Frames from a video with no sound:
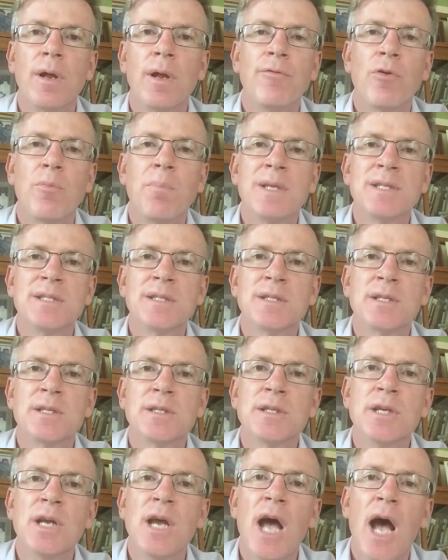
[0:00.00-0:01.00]
for
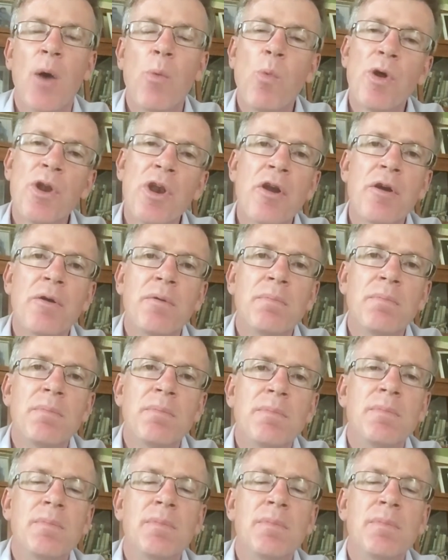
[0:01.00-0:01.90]
businesses. And one other